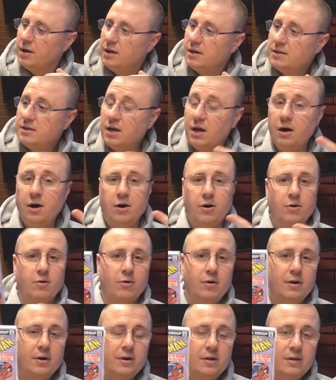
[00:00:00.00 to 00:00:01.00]

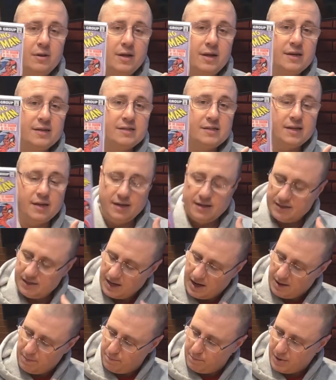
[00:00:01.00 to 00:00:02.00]
So this is
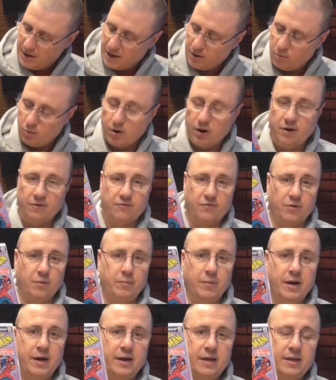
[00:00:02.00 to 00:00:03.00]
a big one for
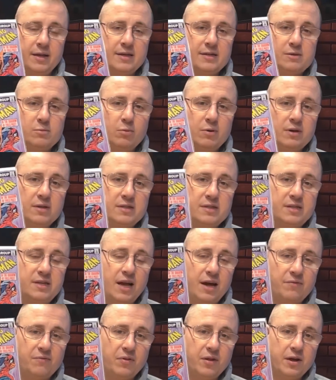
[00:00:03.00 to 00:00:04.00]
me. This one's
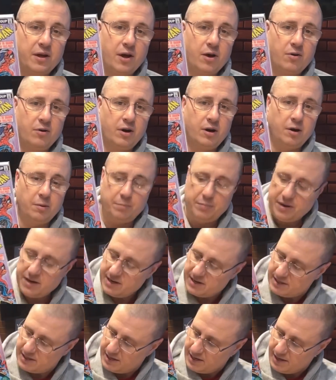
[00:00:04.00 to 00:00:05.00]
definitely going in a
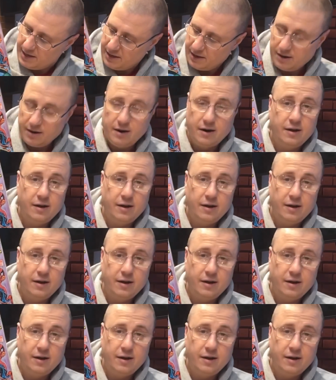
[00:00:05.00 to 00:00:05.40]
PC.